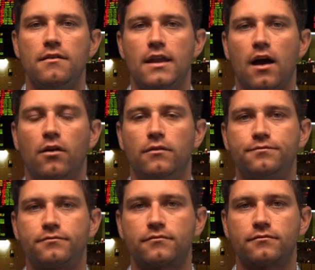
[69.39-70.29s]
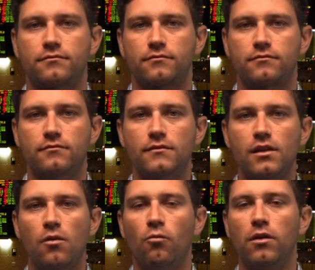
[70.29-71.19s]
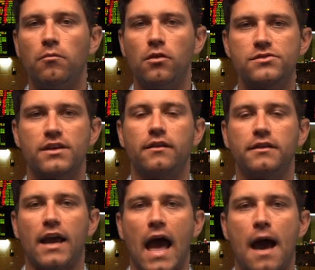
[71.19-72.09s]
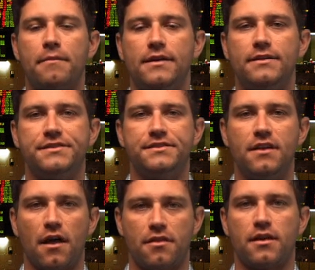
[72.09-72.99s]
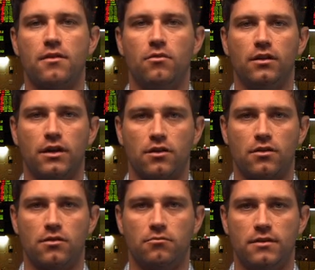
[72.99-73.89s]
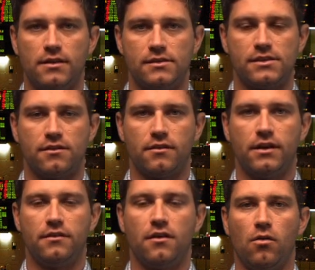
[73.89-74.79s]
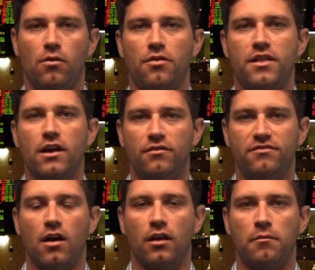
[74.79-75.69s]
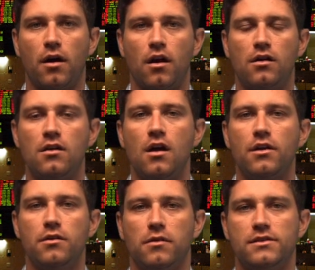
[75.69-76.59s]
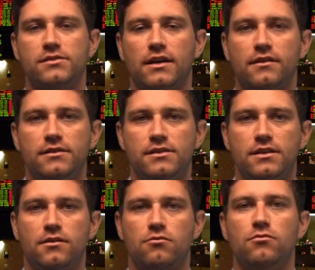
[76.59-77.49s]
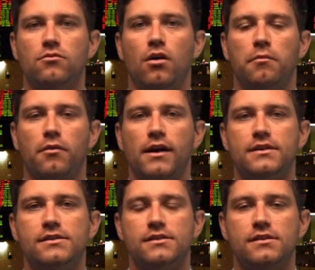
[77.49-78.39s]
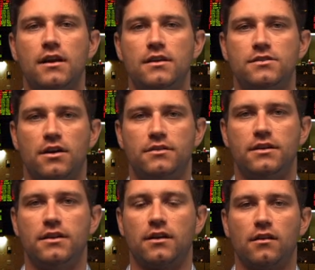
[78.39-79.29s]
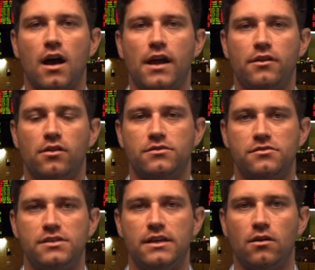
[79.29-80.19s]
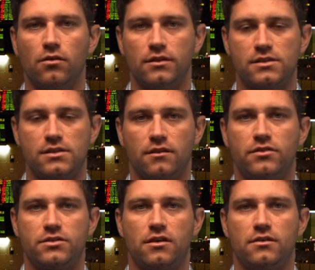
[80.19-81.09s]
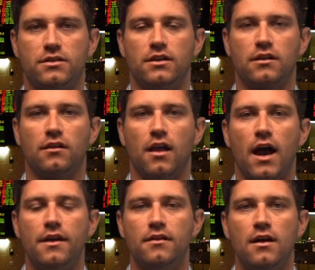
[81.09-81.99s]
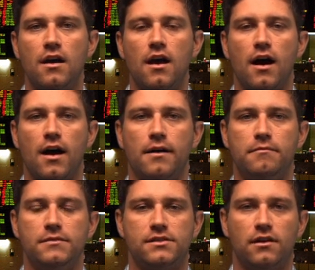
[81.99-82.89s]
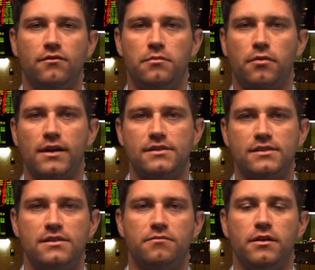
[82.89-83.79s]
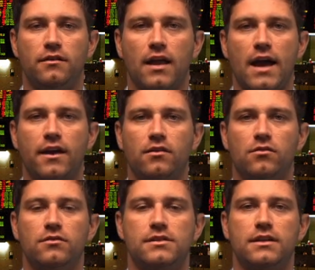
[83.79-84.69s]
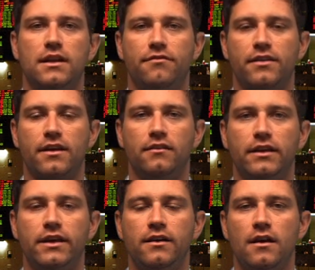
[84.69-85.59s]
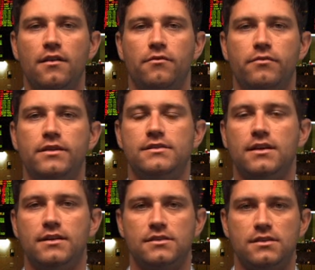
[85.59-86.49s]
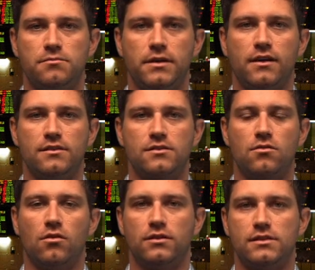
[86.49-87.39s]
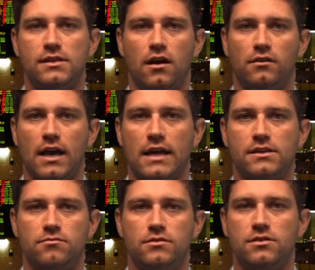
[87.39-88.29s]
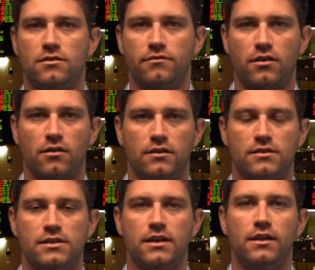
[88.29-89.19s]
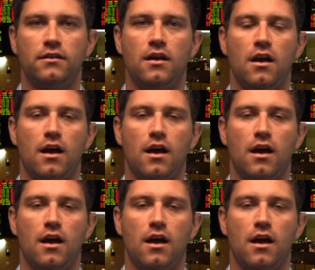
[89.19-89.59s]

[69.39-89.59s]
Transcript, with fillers: Now, what will most likely happen is nothing will occur with this Syria. The whole thing will fall apart. You'll most likely see crude oil prices start to decline. You'll also see gold and silver start to decline. Um, silver prices have been lagging gold significantly. The reason is is because gold is held as reserve currency.